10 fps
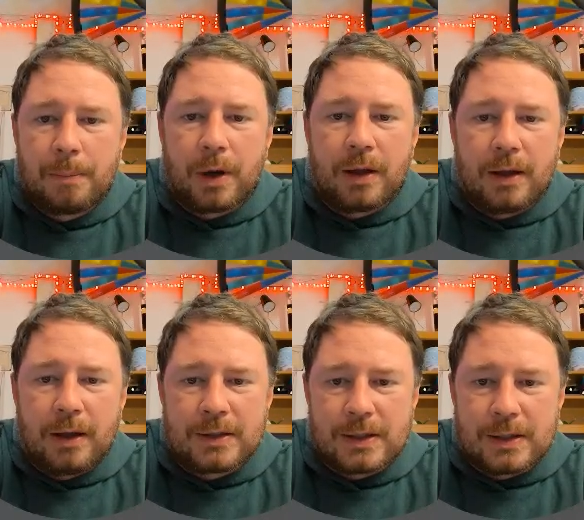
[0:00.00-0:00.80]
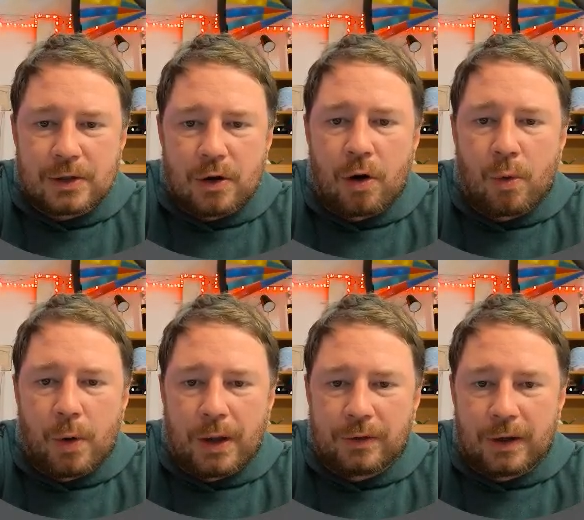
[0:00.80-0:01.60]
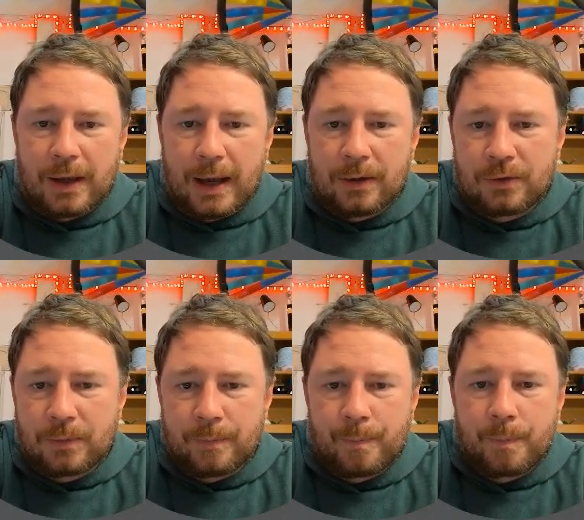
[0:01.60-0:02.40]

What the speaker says: but it isn't always a gas.